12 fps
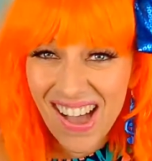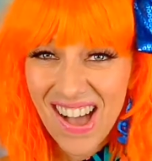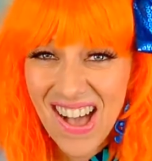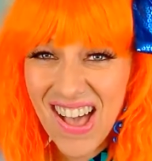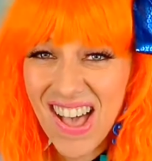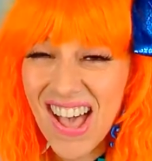
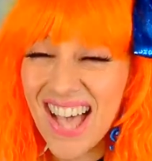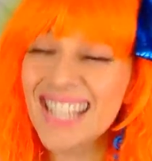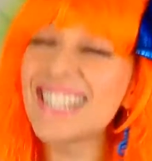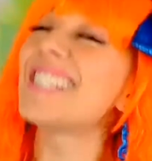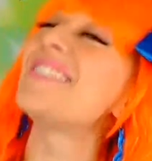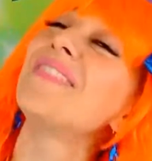
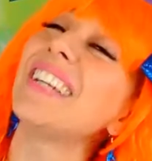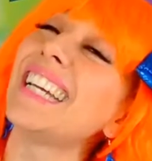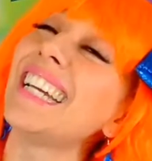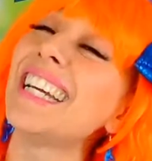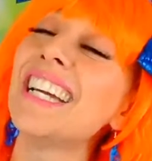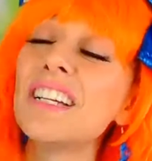calls
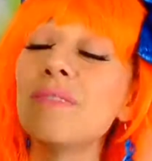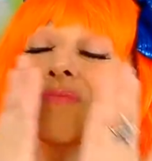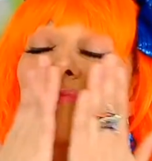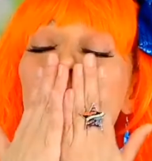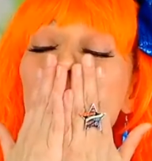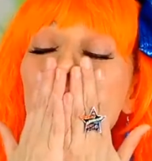me.
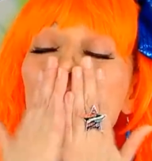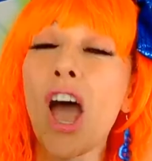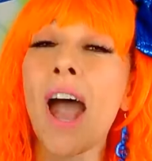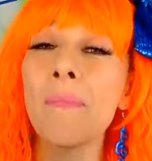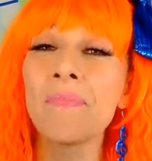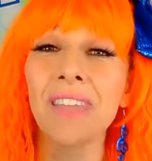
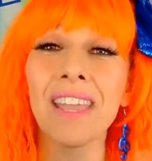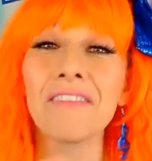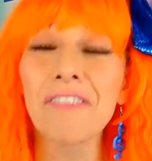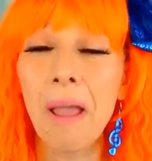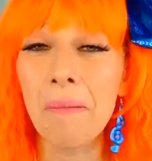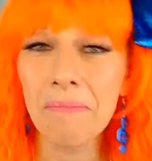Mwah.
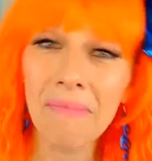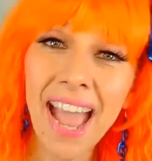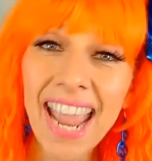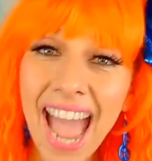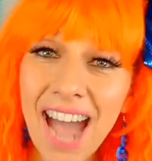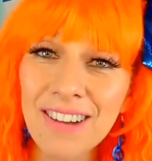From
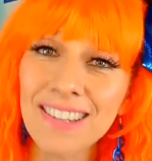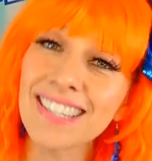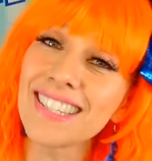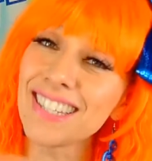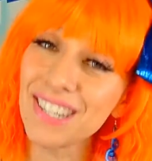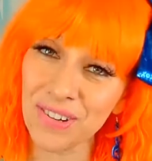my
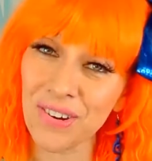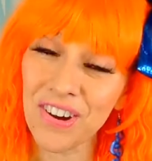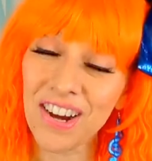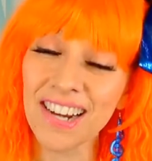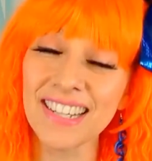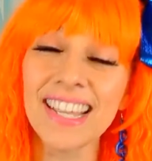house to
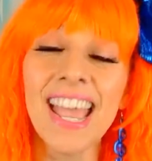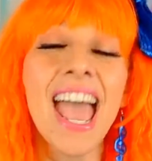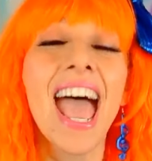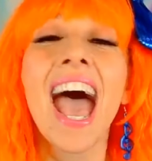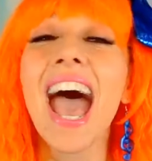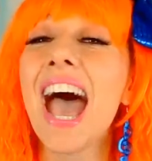yours,
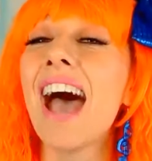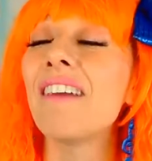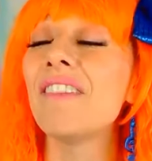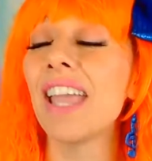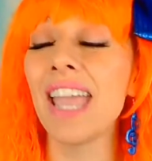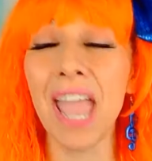
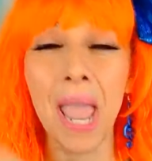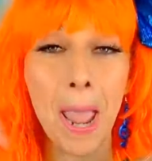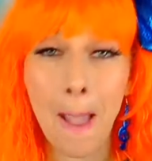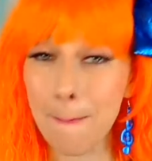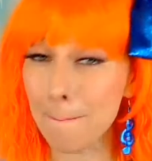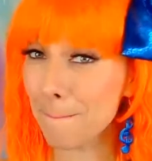have a
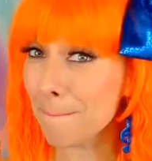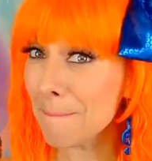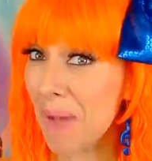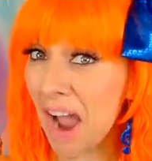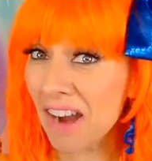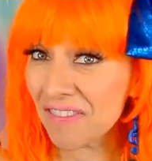
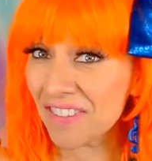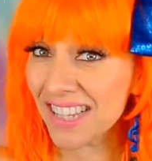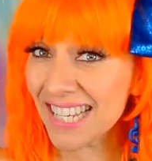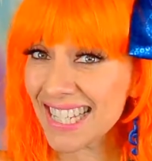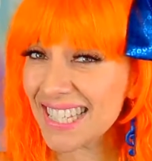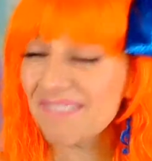
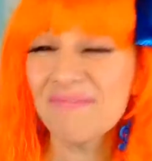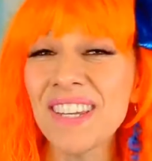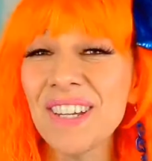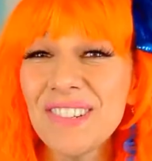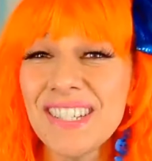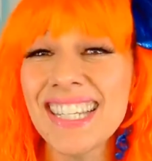marvelous
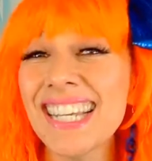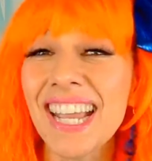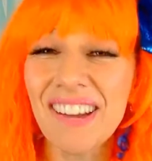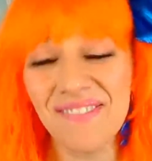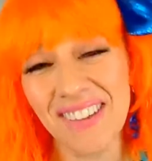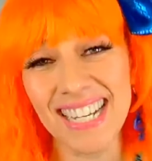
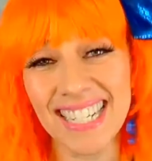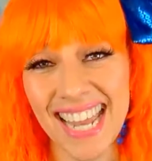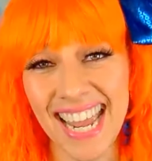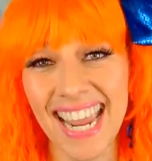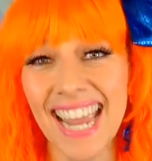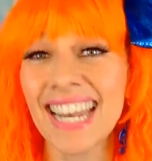Music
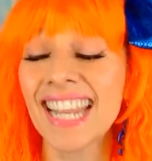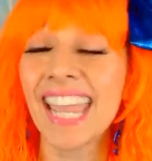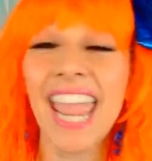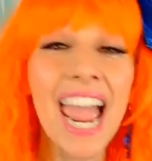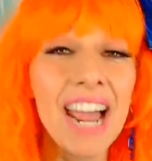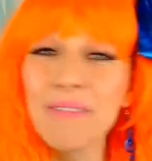Monday, and I
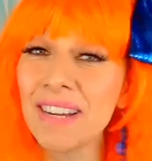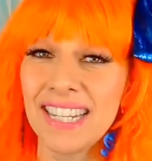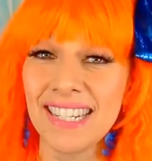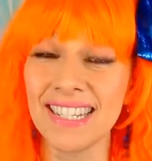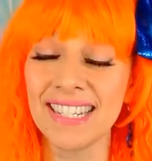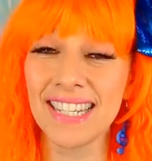can't
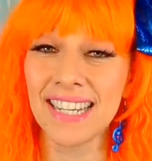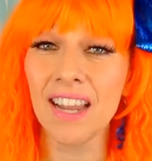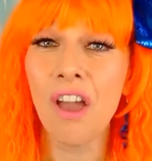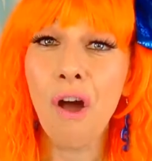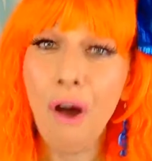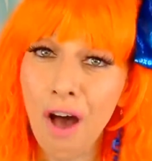wait to see
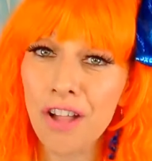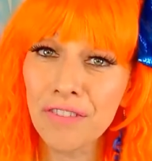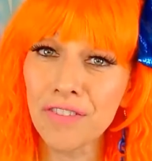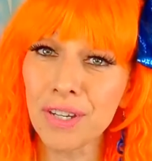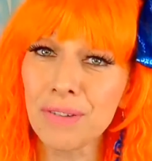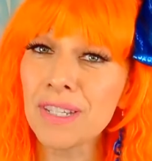all
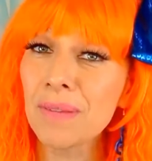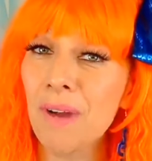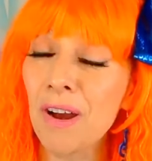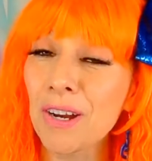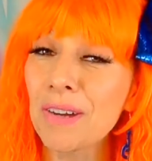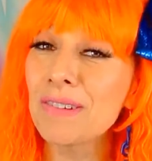of you
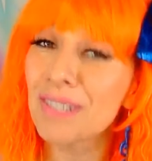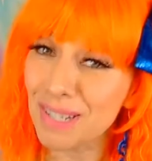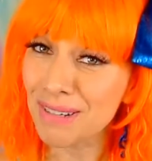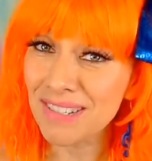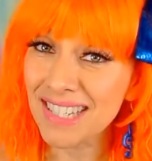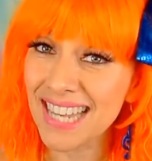tomorrow,
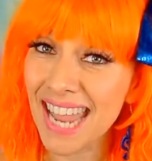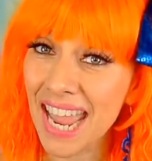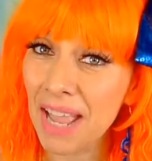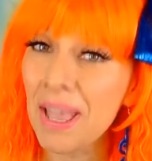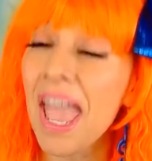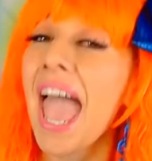
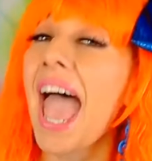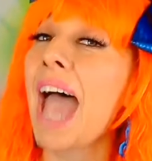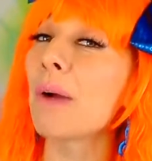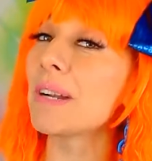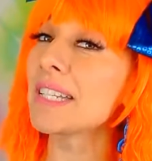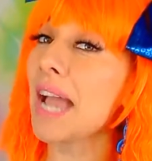Tuesday,
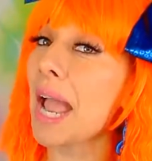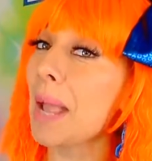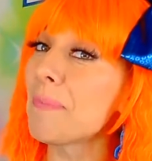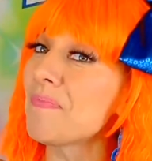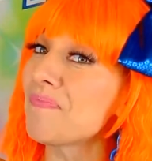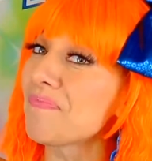at what time?